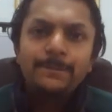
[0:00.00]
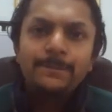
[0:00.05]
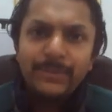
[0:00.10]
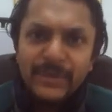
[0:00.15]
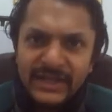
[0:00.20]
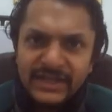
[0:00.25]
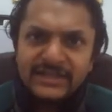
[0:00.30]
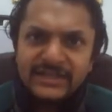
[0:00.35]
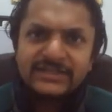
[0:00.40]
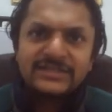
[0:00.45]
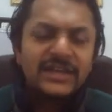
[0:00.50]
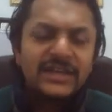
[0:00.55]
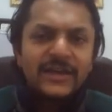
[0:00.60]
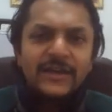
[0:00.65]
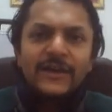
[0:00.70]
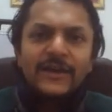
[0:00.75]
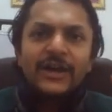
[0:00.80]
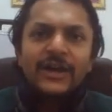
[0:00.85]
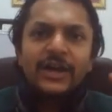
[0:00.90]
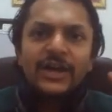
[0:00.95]
Please
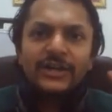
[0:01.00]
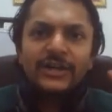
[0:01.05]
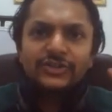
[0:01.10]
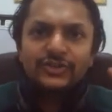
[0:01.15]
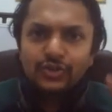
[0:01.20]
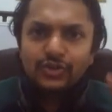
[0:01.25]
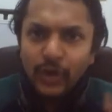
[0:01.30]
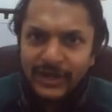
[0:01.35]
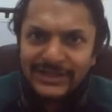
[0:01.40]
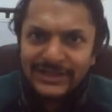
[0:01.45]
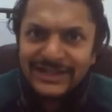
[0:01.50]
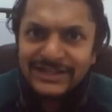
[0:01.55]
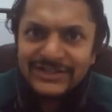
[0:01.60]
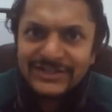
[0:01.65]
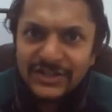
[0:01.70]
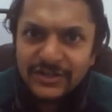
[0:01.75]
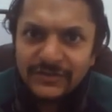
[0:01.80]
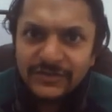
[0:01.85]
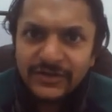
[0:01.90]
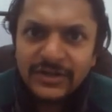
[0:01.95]
join that
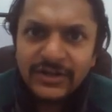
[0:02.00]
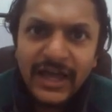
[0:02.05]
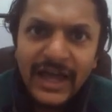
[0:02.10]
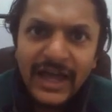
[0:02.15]
server,